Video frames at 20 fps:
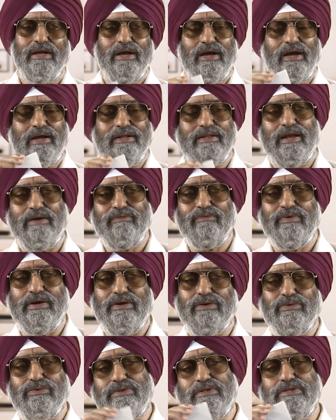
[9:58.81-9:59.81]
and then we
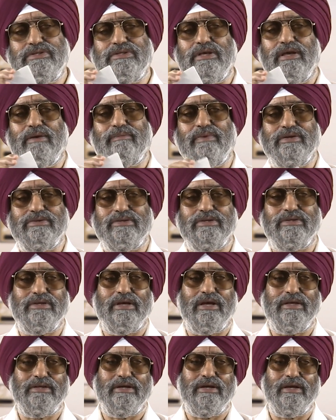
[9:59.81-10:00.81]
do the same
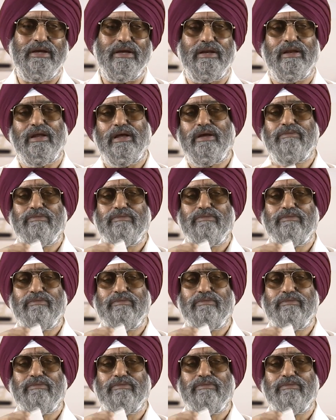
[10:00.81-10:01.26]
exercise again.